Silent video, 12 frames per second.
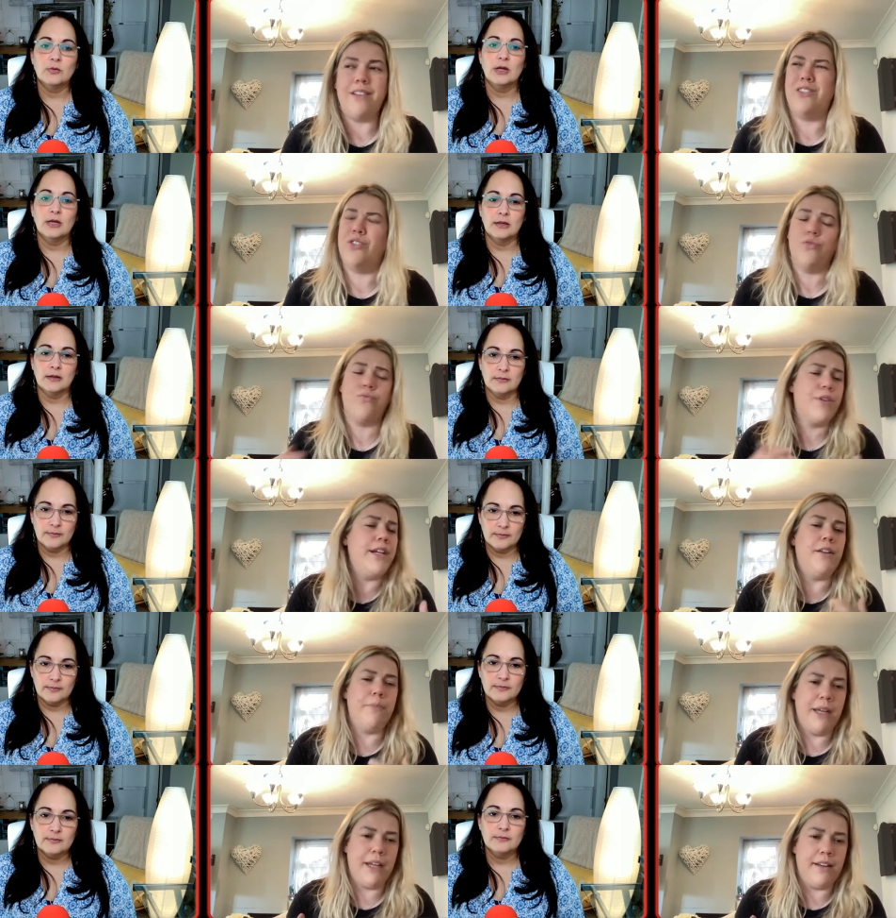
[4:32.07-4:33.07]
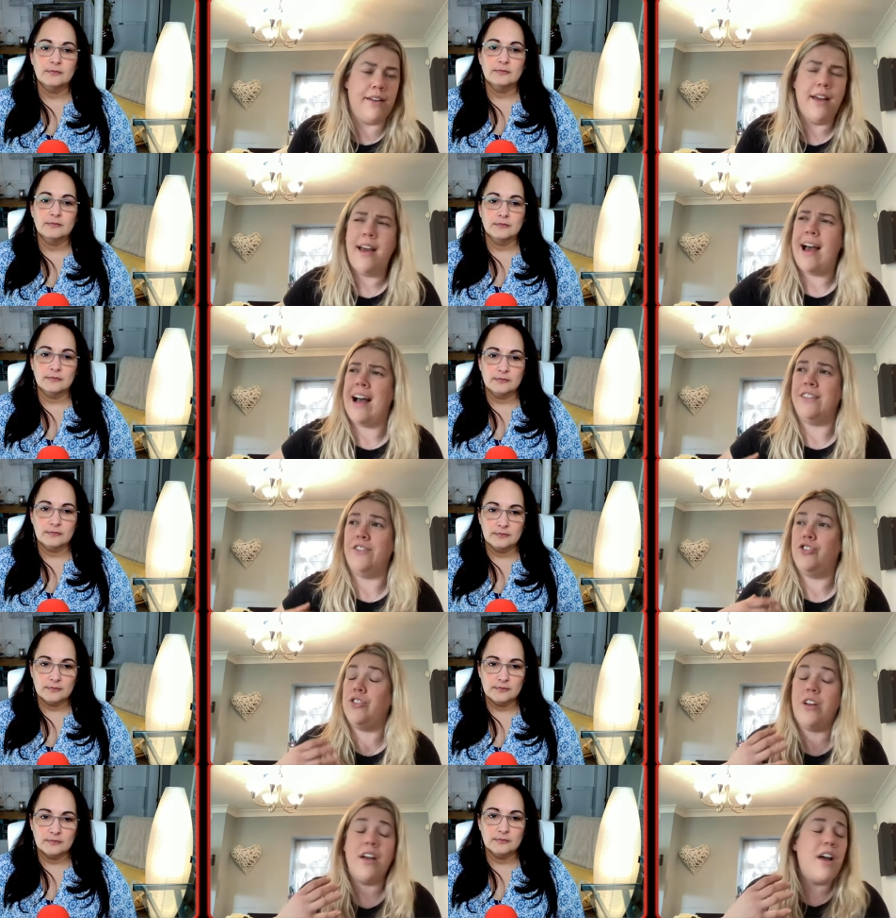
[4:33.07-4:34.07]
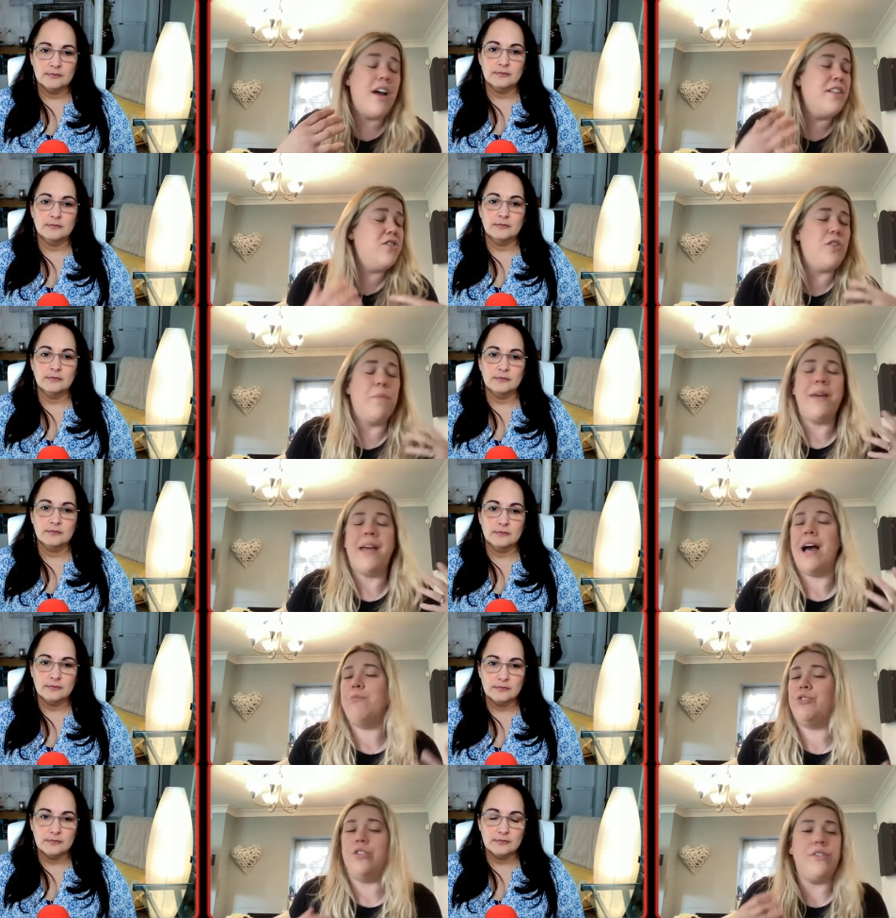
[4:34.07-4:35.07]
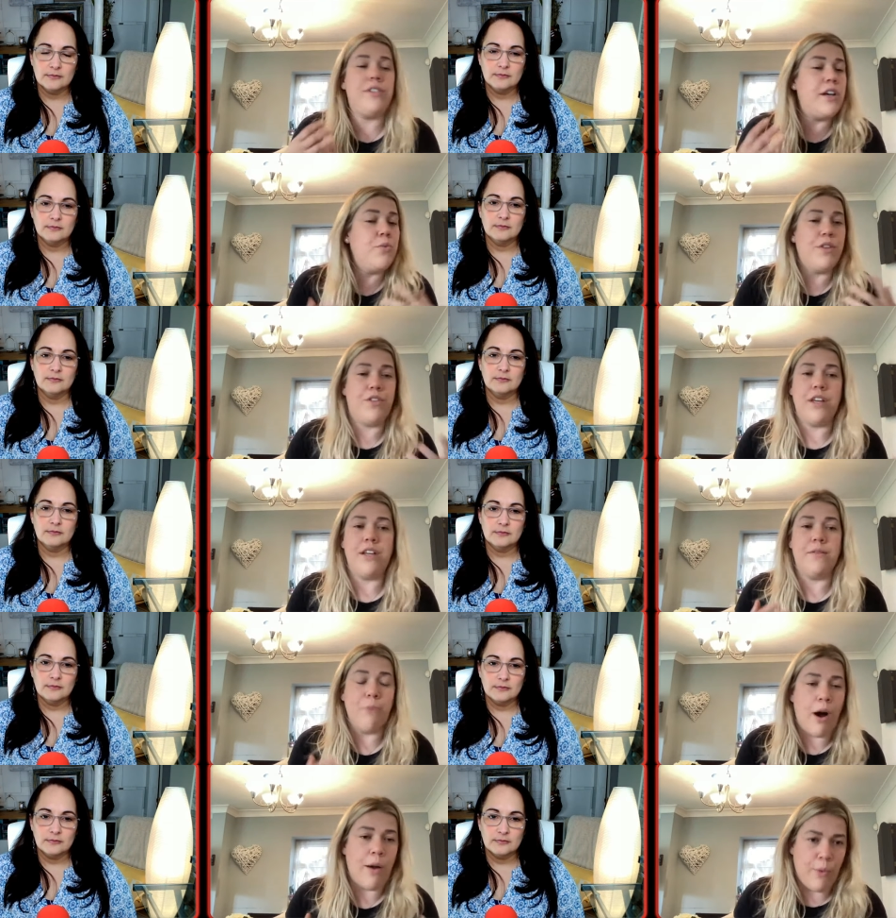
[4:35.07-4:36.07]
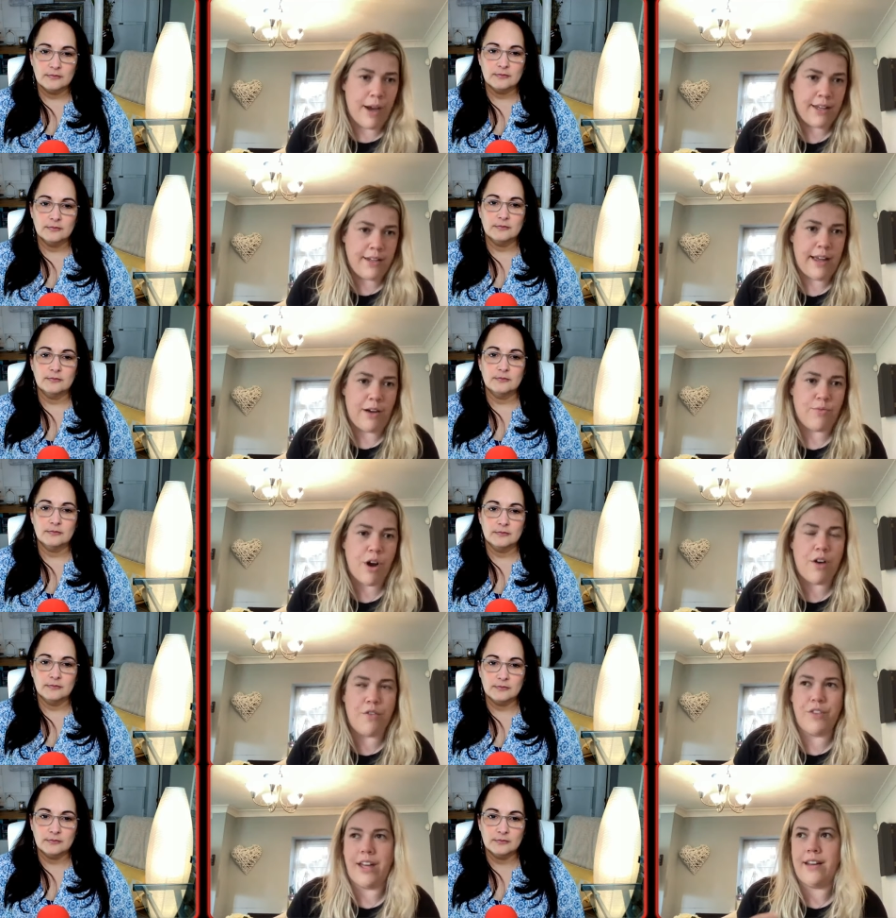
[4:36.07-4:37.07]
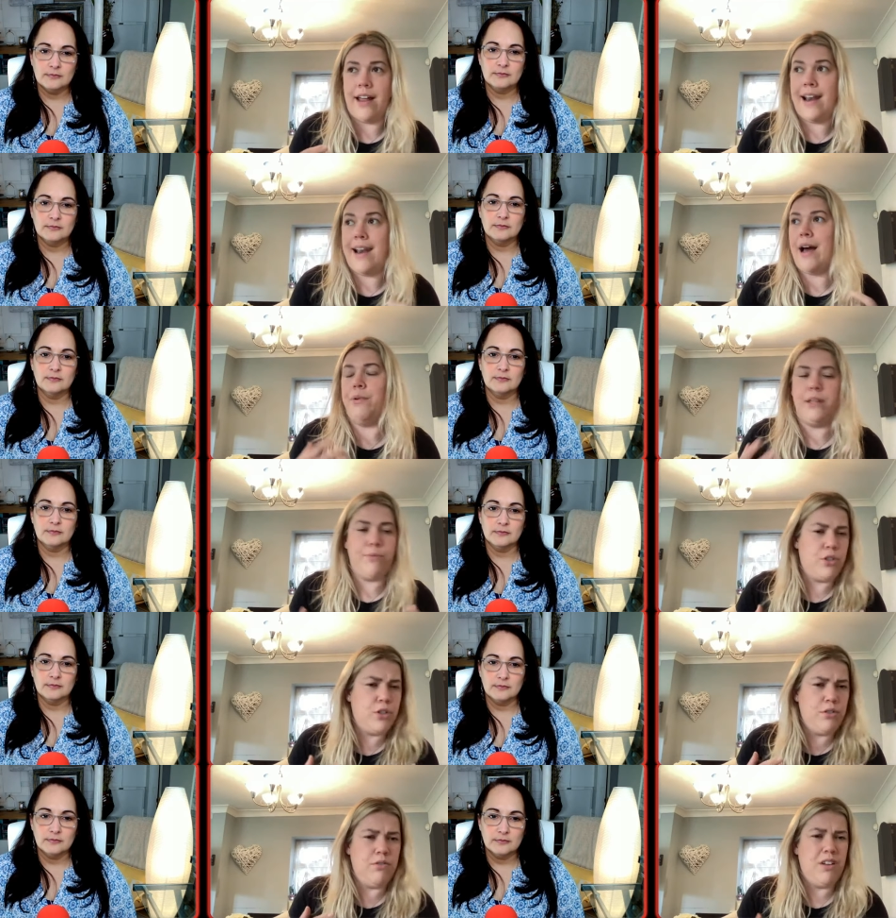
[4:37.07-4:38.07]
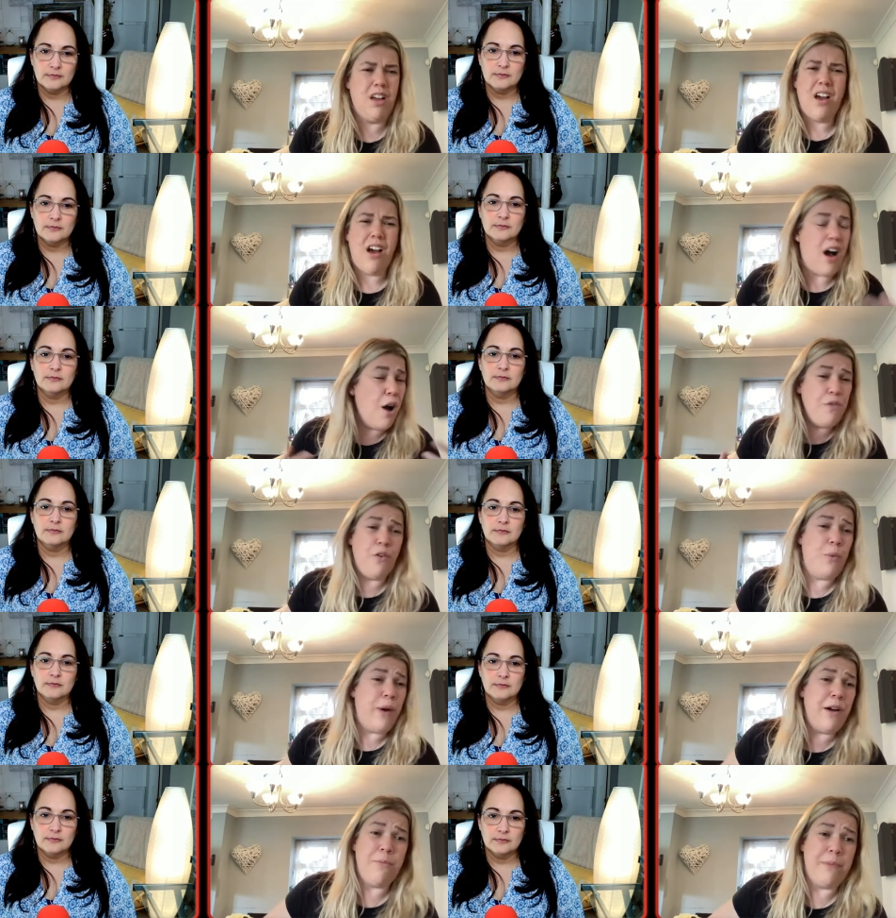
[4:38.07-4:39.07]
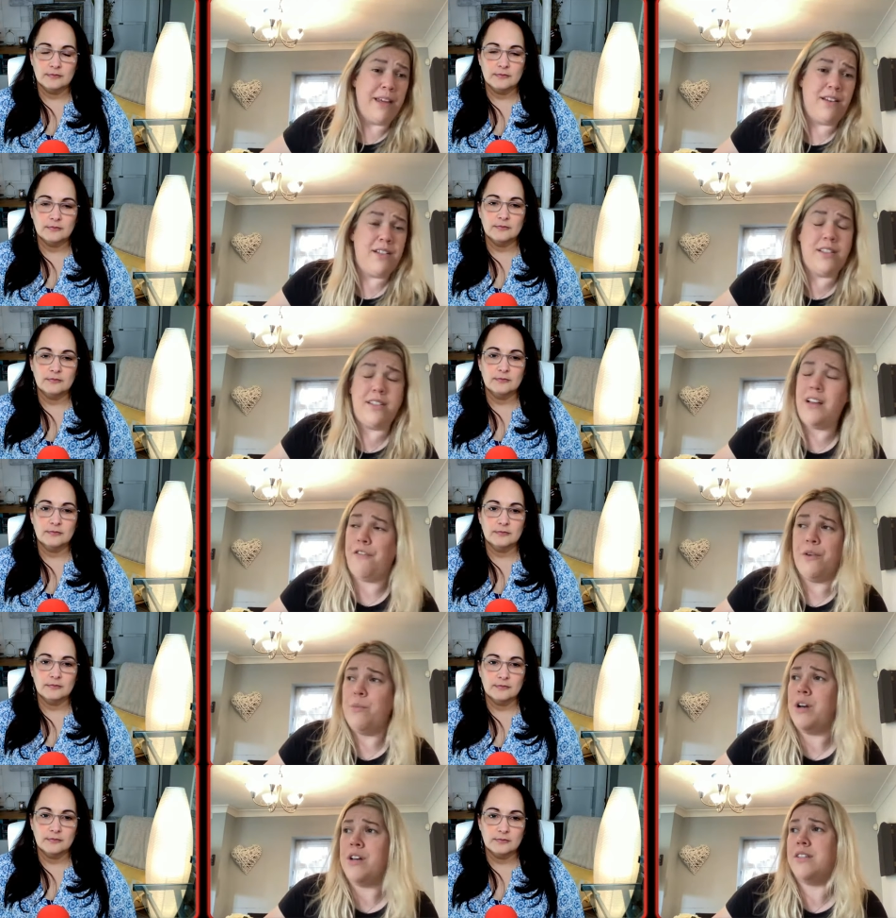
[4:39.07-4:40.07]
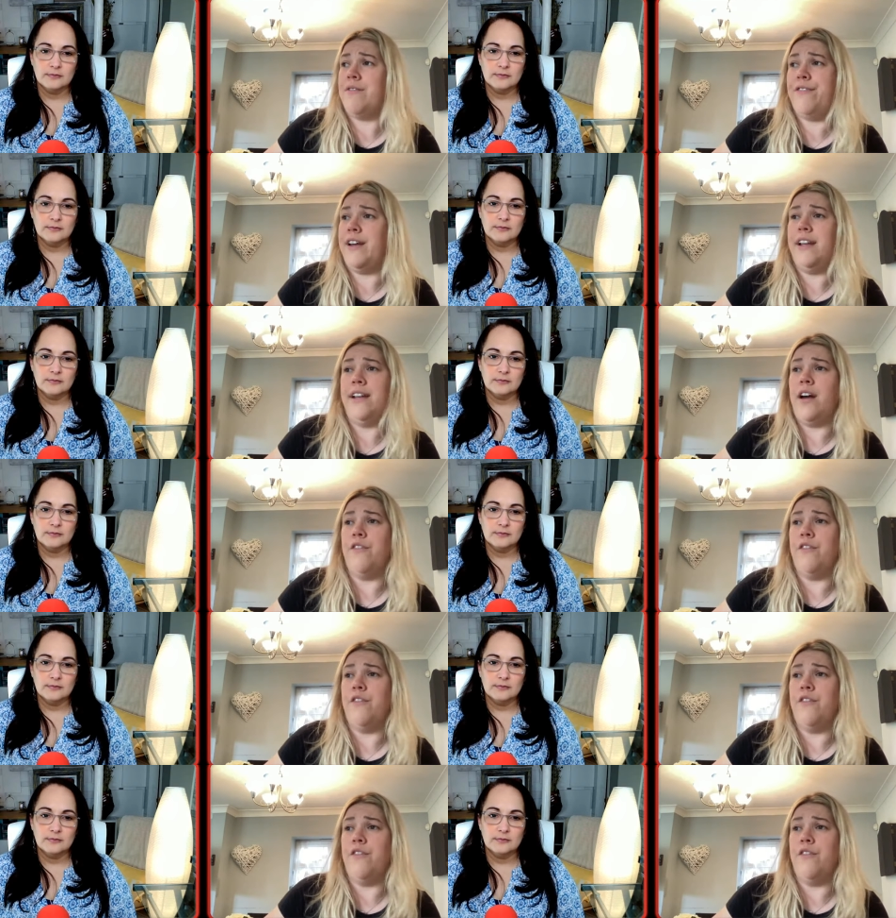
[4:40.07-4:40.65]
Speaker 1: how to just reel them in and to be able to deal with things my way now rather than mm-hmm. allowing them mm-hmm. to overwhelm me because there's nothing worse than feeling